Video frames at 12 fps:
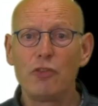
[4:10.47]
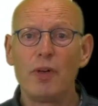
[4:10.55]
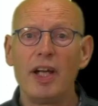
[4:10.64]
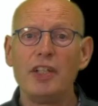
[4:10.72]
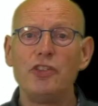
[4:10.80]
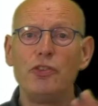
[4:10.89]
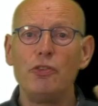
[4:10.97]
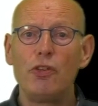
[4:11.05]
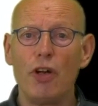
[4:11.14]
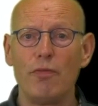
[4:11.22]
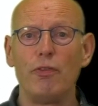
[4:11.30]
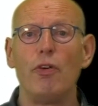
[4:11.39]
tries to
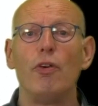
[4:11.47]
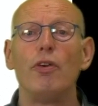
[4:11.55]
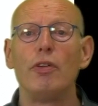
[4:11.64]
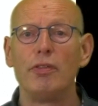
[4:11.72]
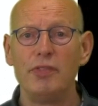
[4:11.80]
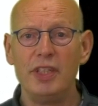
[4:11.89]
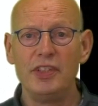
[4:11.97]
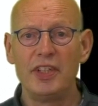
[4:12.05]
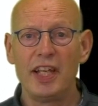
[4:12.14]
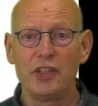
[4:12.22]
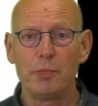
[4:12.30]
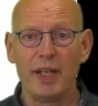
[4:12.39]
cover all of these
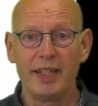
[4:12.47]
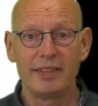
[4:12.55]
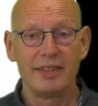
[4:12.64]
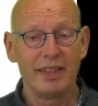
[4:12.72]
aspects.